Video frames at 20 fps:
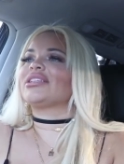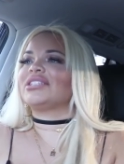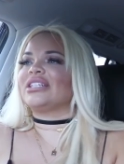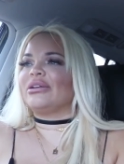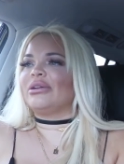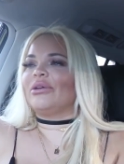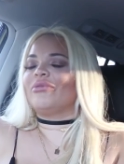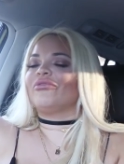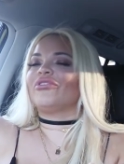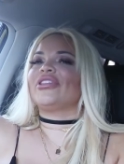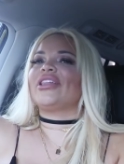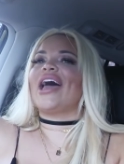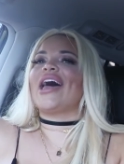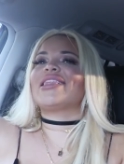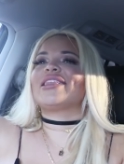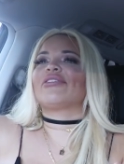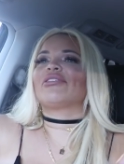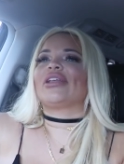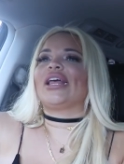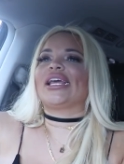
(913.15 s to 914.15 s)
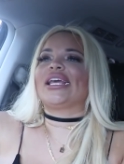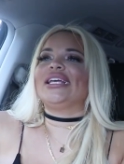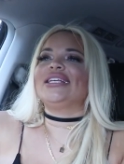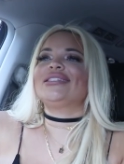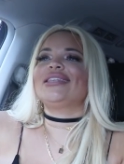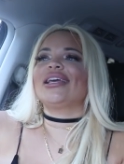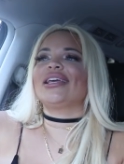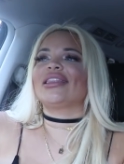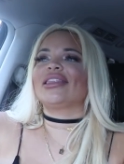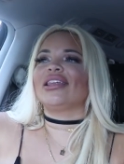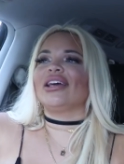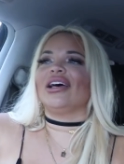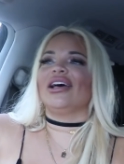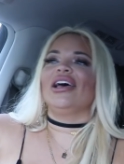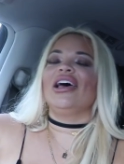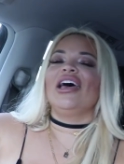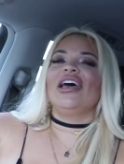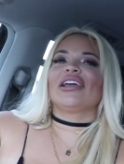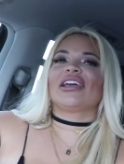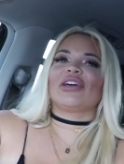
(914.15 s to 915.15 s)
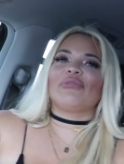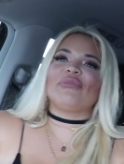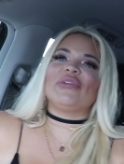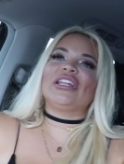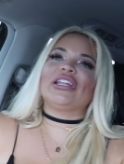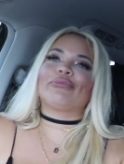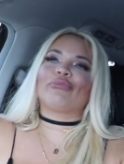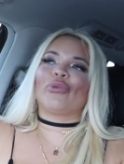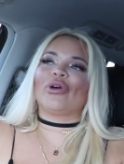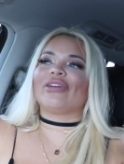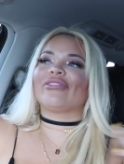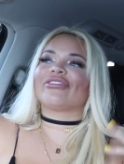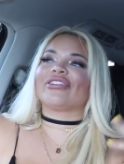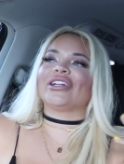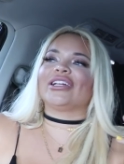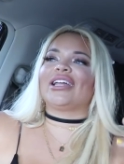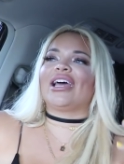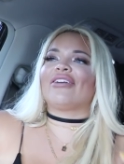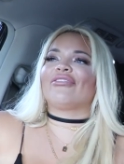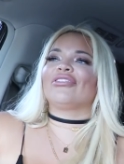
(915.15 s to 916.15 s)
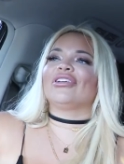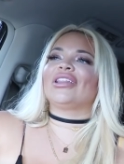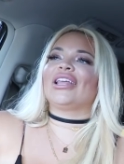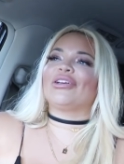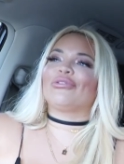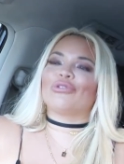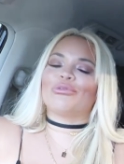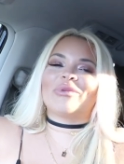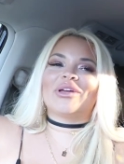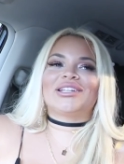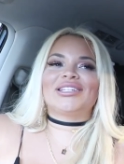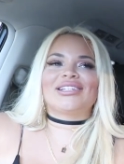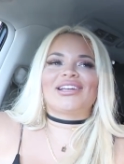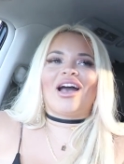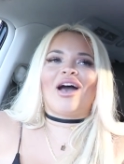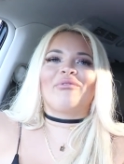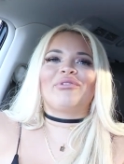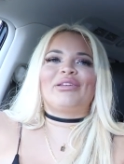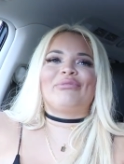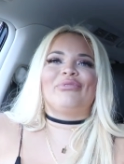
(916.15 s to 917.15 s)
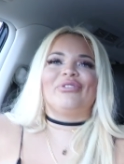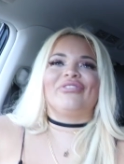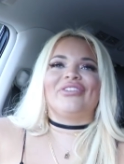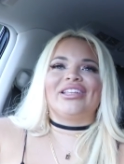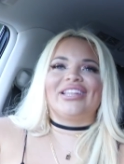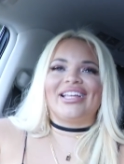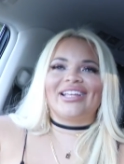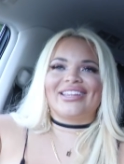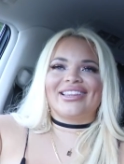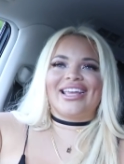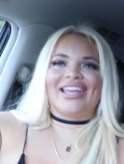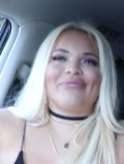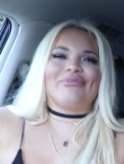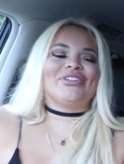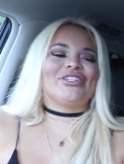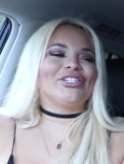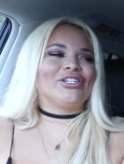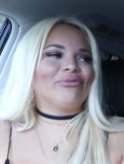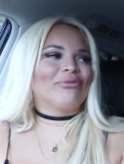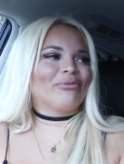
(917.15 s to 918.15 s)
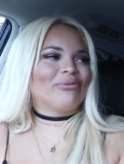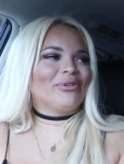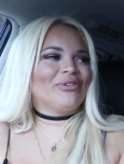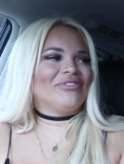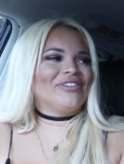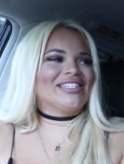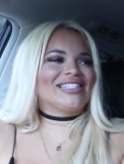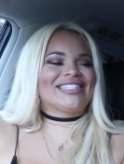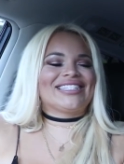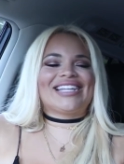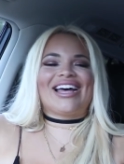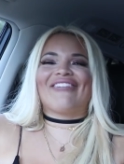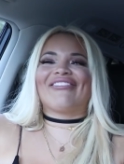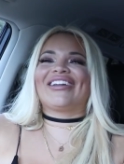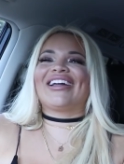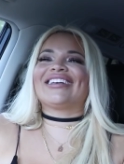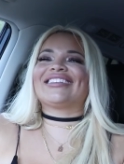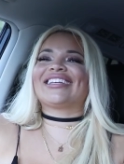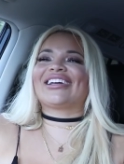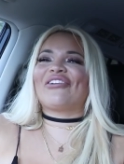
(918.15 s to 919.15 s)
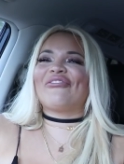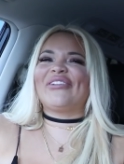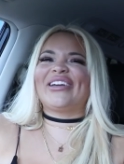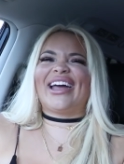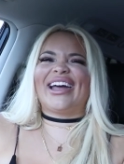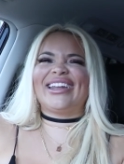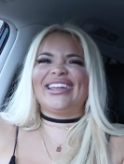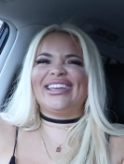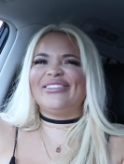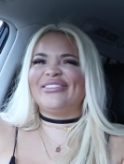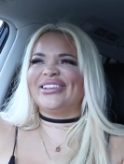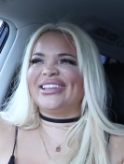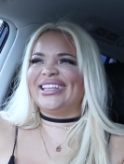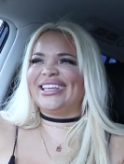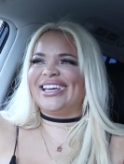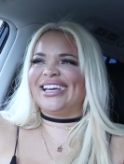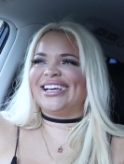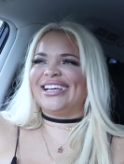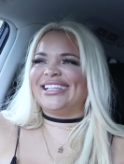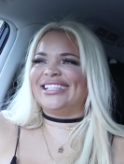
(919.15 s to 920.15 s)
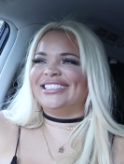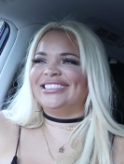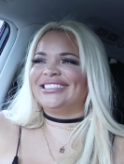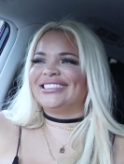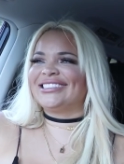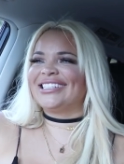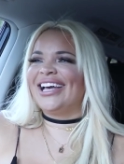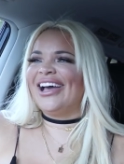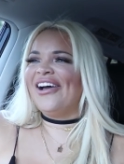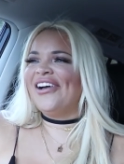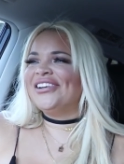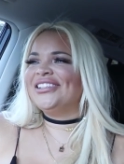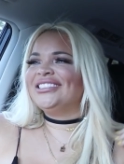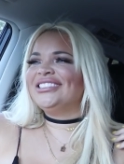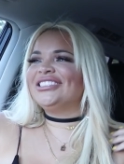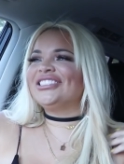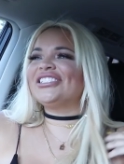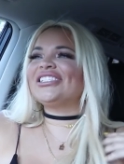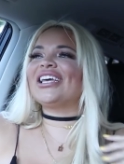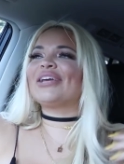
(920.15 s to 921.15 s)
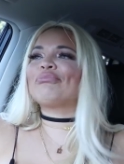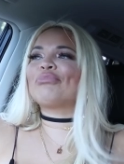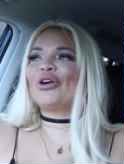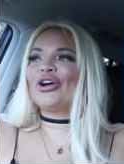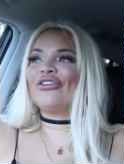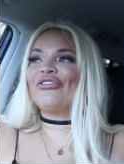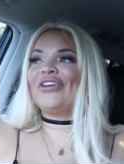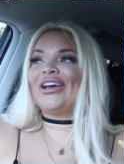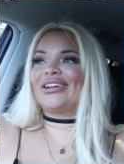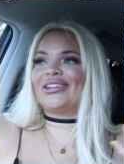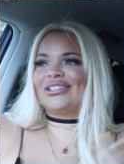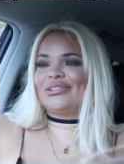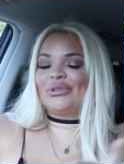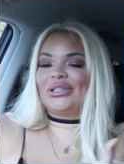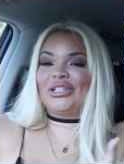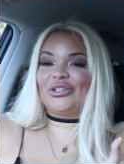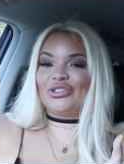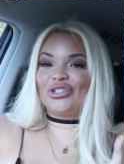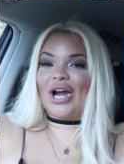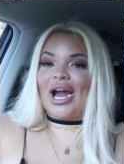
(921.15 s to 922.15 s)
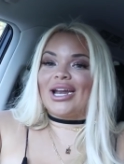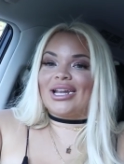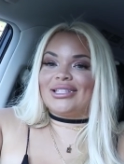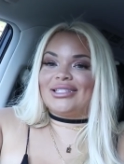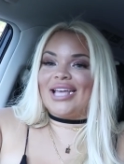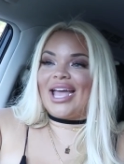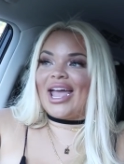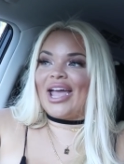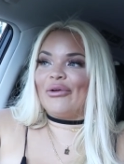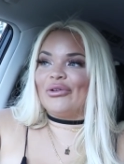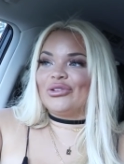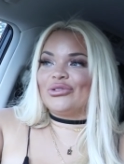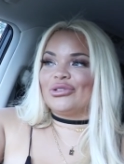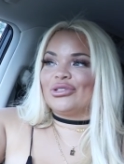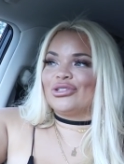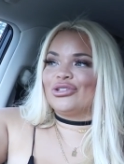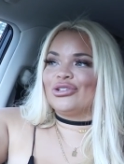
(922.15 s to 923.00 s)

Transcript: a synonym for that. They were like, he's like the comedic boyfriend in every, like, romantic comedy movie, like the Amy Schumer movies and stuff. And I was like, oh my God, he really is. You're just, like, perfect is what they were trying to say, which was